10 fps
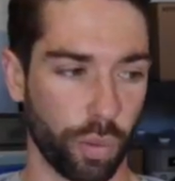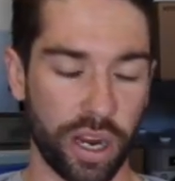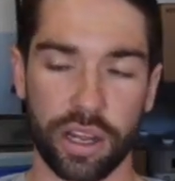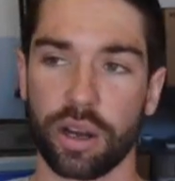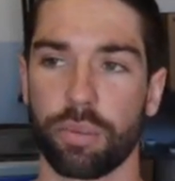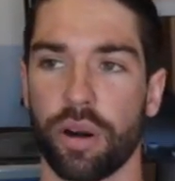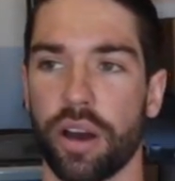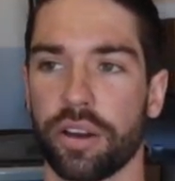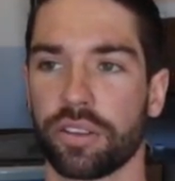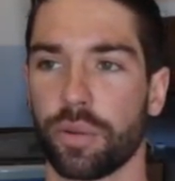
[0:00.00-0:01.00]
waiting on
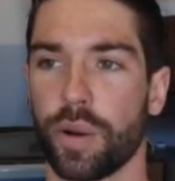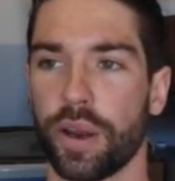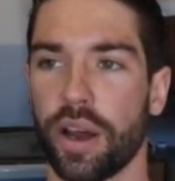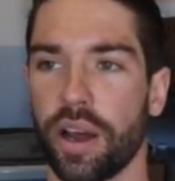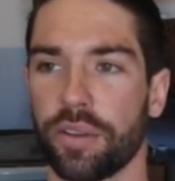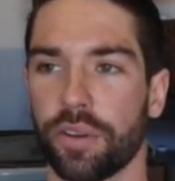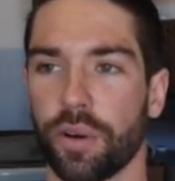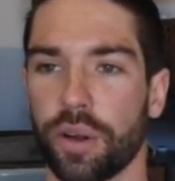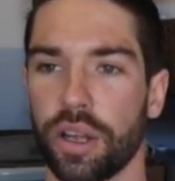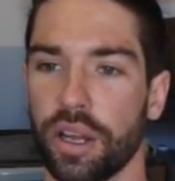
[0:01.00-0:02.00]
product and whatnot,
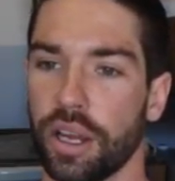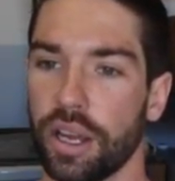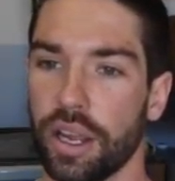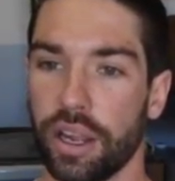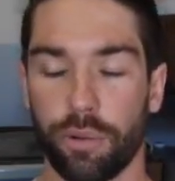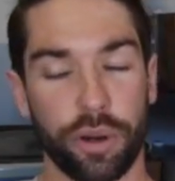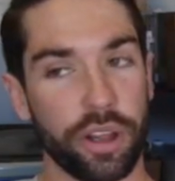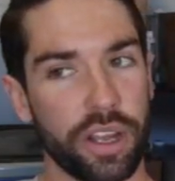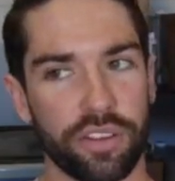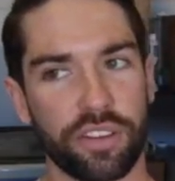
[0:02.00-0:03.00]
so it
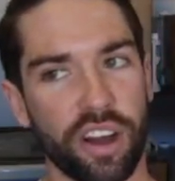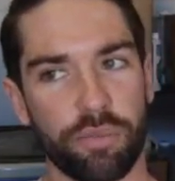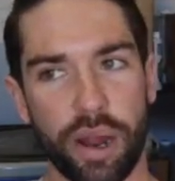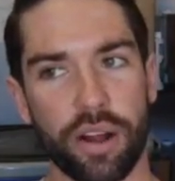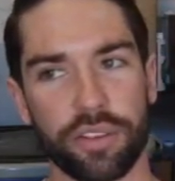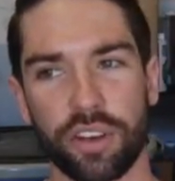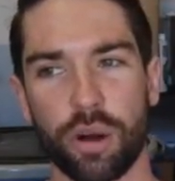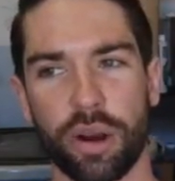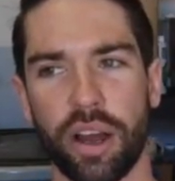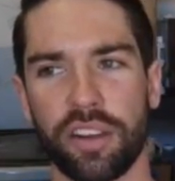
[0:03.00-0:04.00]
really is a tough balance, you
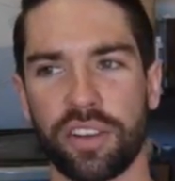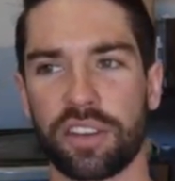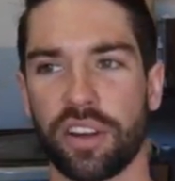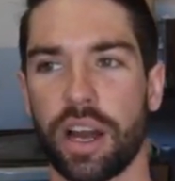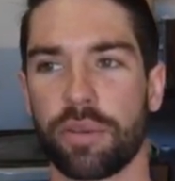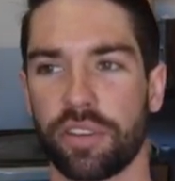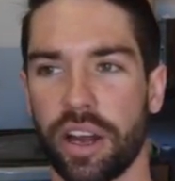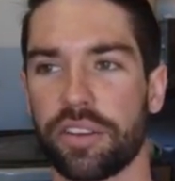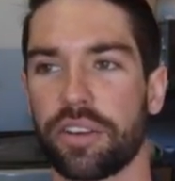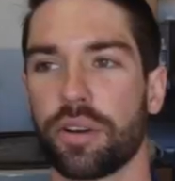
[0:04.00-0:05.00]
know, but I set time
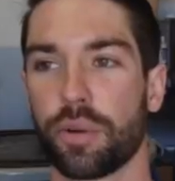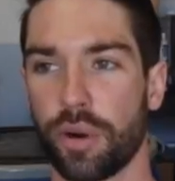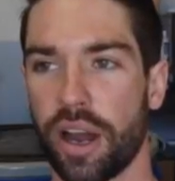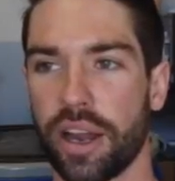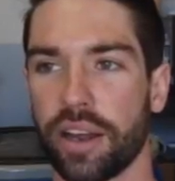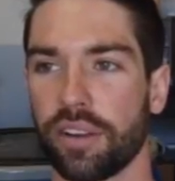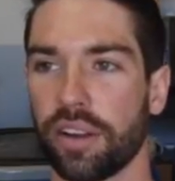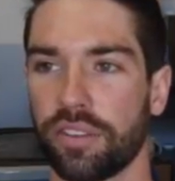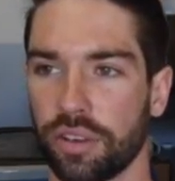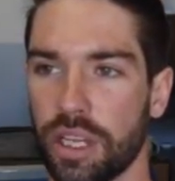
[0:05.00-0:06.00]
aside, you know, to ride.
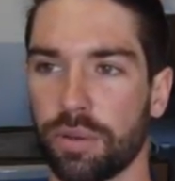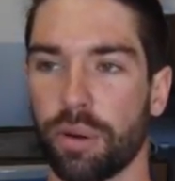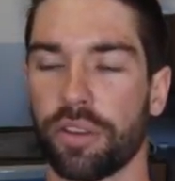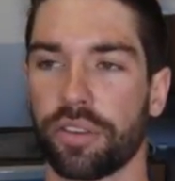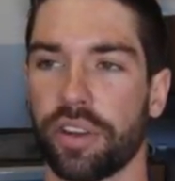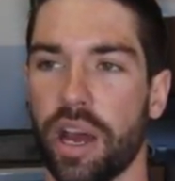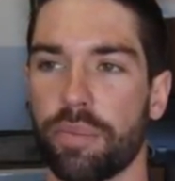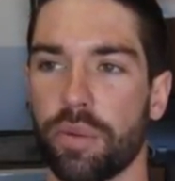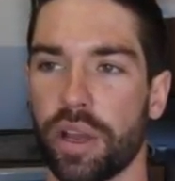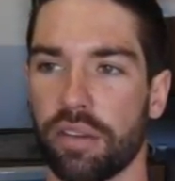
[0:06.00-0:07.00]
I still keep sponsors
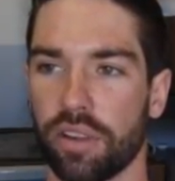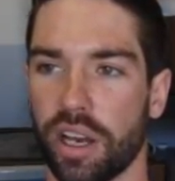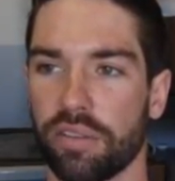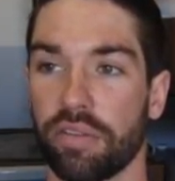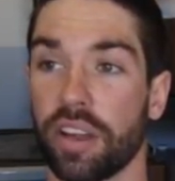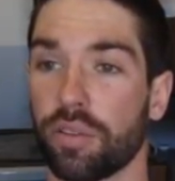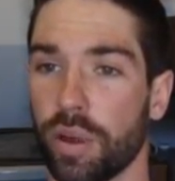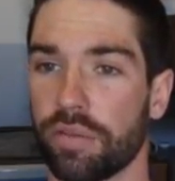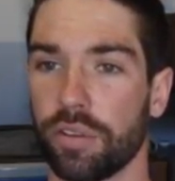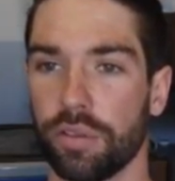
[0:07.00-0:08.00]
happy. We have a lot of events
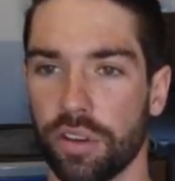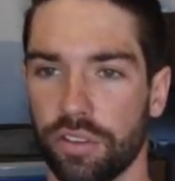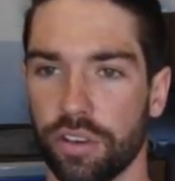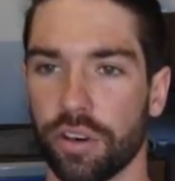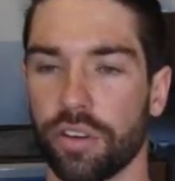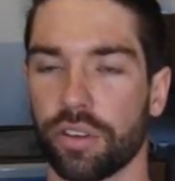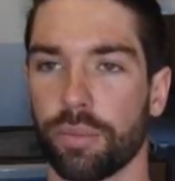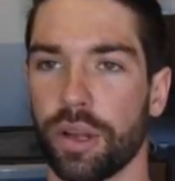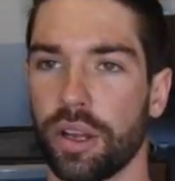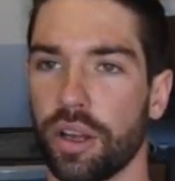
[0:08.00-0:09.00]
we have to do this year,
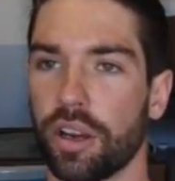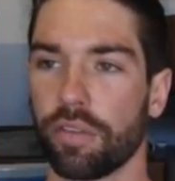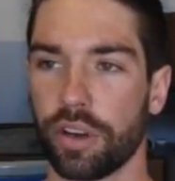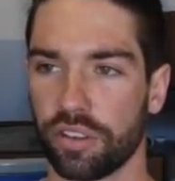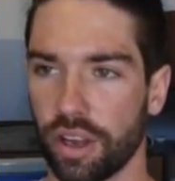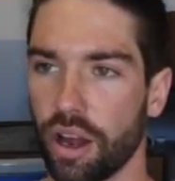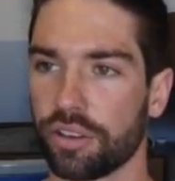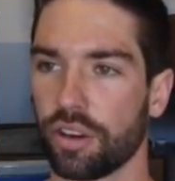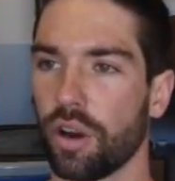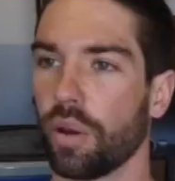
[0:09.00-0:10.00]
some freestyle
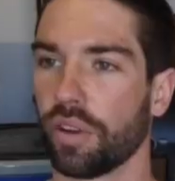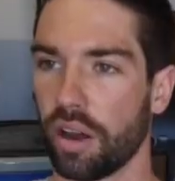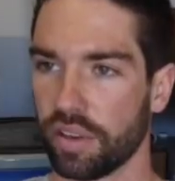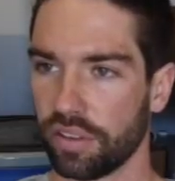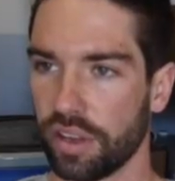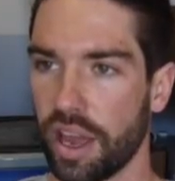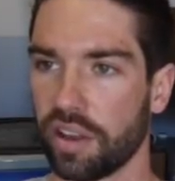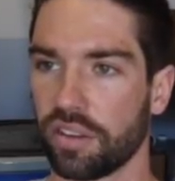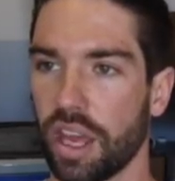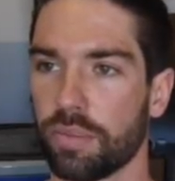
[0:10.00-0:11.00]
shows, obviously
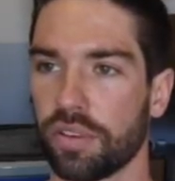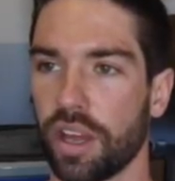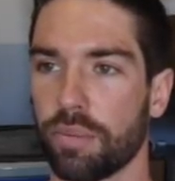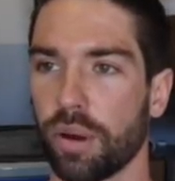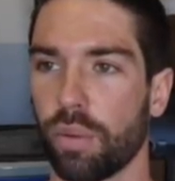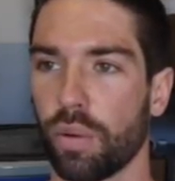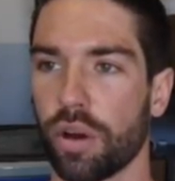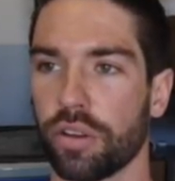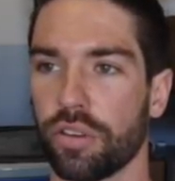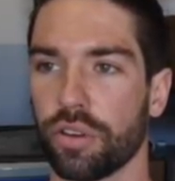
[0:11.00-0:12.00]
X Games Step Up we
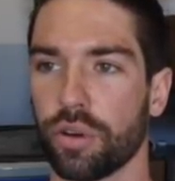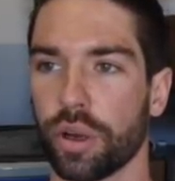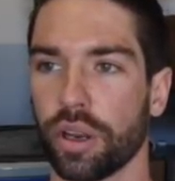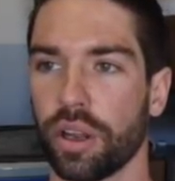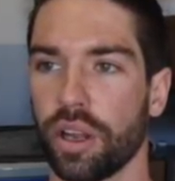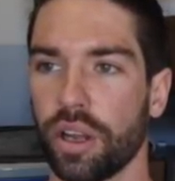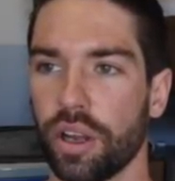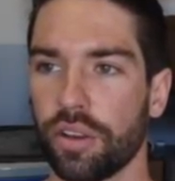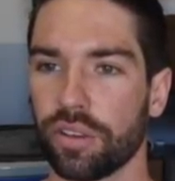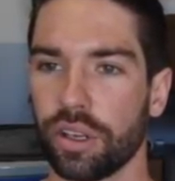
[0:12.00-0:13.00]
want to do, and
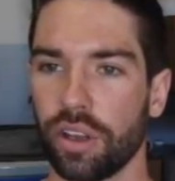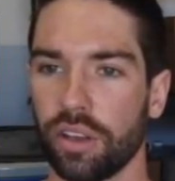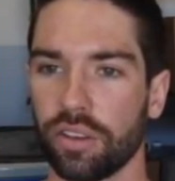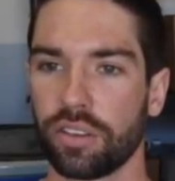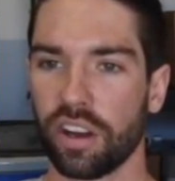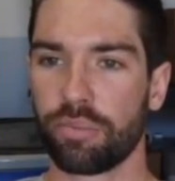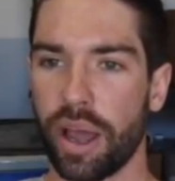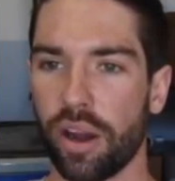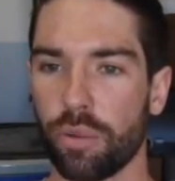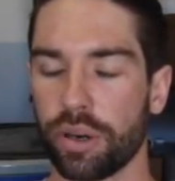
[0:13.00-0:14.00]
so it's a tough
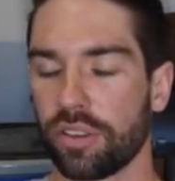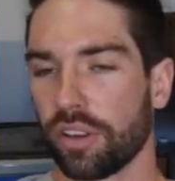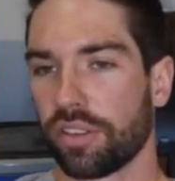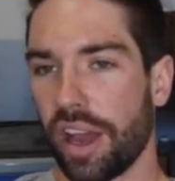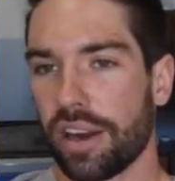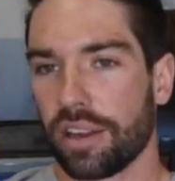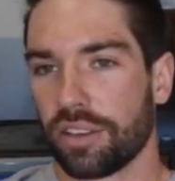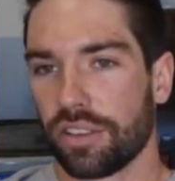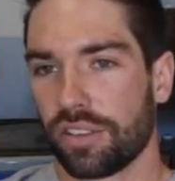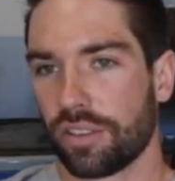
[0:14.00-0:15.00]
battle, but it's exciting.
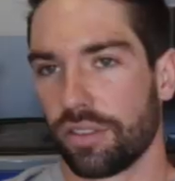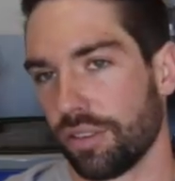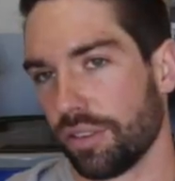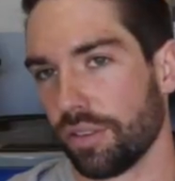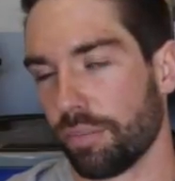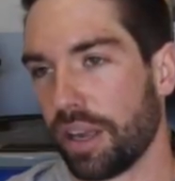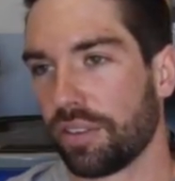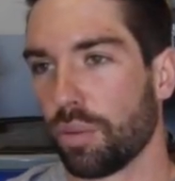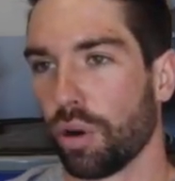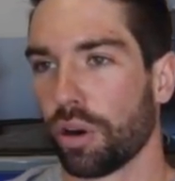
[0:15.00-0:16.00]
It just
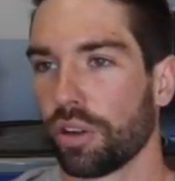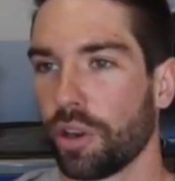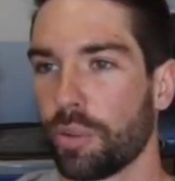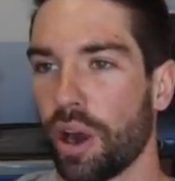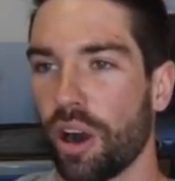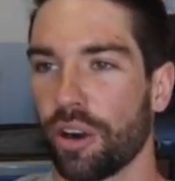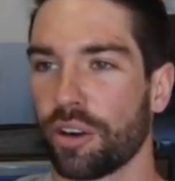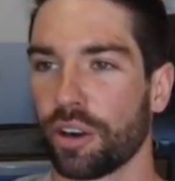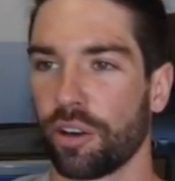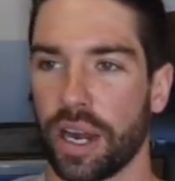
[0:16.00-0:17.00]
makes you work a little bit
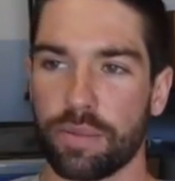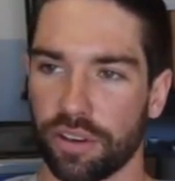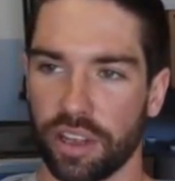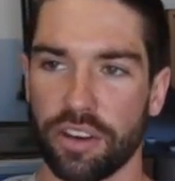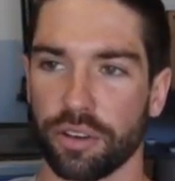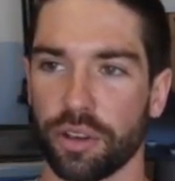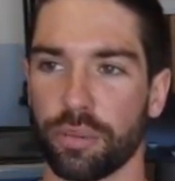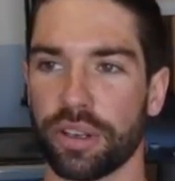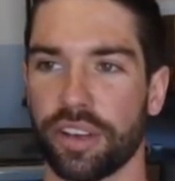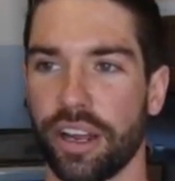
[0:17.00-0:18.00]
harder and cram your schedule a
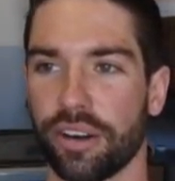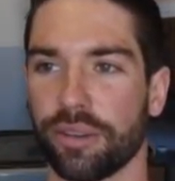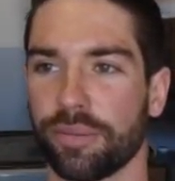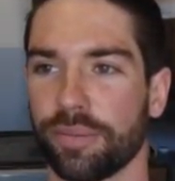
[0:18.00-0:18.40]
little bit tighter.